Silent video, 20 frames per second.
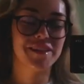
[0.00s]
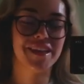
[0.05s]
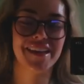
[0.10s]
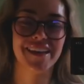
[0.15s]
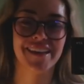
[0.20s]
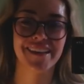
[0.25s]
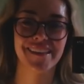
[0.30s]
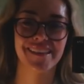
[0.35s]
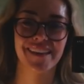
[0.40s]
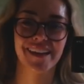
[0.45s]

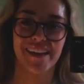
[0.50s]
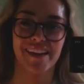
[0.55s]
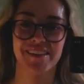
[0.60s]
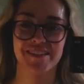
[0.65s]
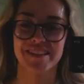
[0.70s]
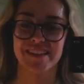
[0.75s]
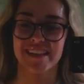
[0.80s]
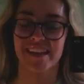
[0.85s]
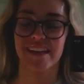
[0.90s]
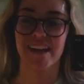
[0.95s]
like I
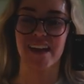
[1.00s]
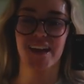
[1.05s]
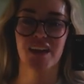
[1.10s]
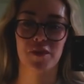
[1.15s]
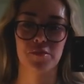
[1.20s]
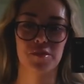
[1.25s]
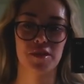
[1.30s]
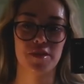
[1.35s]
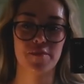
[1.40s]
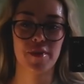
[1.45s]
was saying, I
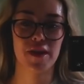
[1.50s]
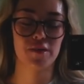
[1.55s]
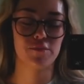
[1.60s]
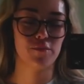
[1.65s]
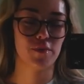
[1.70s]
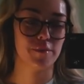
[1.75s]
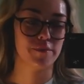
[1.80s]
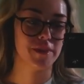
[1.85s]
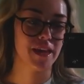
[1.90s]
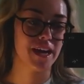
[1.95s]
got pretty bad
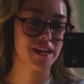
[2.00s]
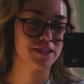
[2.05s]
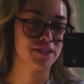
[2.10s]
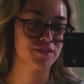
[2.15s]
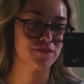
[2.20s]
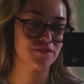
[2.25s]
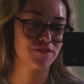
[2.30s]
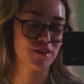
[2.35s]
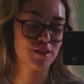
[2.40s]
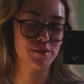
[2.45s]
whiplash
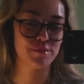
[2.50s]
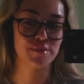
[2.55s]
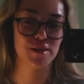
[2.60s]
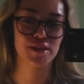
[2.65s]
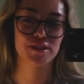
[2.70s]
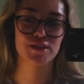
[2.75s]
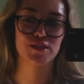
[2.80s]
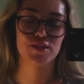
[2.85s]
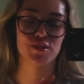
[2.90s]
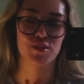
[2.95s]
from
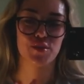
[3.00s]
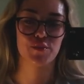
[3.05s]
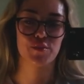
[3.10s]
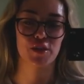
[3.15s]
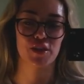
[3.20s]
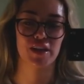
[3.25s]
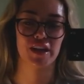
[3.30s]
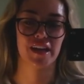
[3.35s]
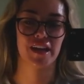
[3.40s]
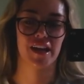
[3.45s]

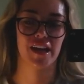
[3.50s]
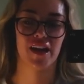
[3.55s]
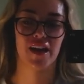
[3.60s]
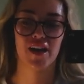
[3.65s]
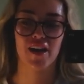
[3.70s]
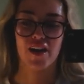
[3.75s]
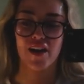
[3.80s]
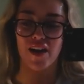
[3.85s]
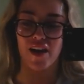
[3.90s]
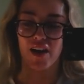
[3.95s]
snowboarding
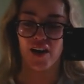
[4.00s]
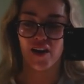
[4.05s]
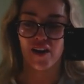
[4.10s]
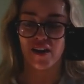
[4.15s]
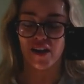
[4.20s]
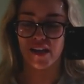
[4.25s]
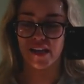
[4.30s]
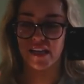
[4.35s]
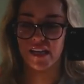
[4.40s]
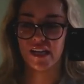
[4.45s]

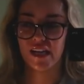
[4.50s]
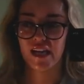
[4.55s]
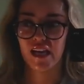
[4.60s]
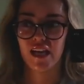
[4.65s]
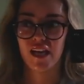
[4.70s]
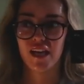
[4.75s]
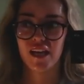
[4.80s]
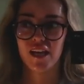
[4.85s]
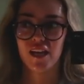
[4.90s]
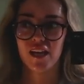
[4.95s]
on